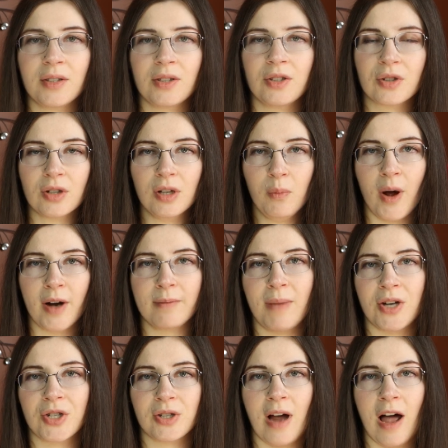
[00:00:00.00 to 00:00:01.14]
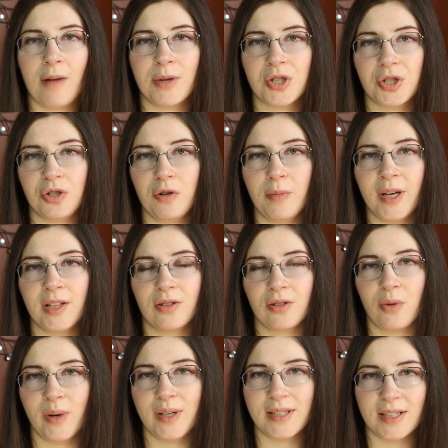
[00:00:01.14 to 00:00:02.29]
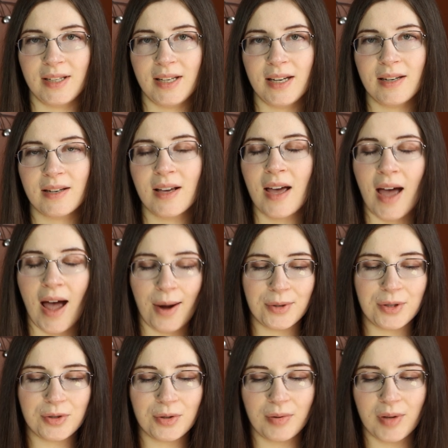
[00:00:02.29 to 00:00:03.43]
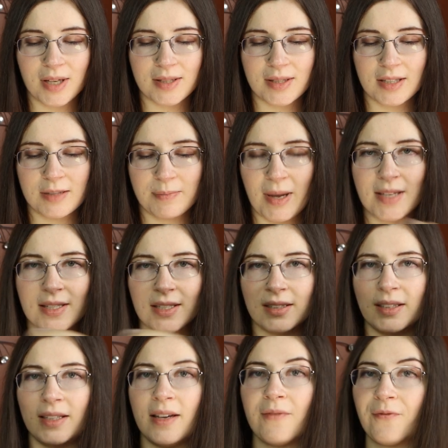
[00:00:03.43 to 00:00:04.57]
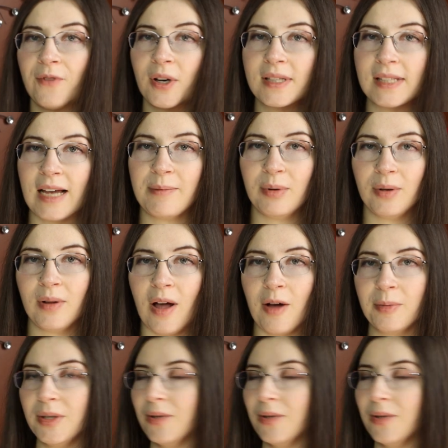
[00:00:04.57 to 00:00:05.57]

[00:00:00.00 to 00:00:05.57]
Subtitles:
You're going to want to measure how much tubing you're going to need. How you do this is basically, for example, I'll be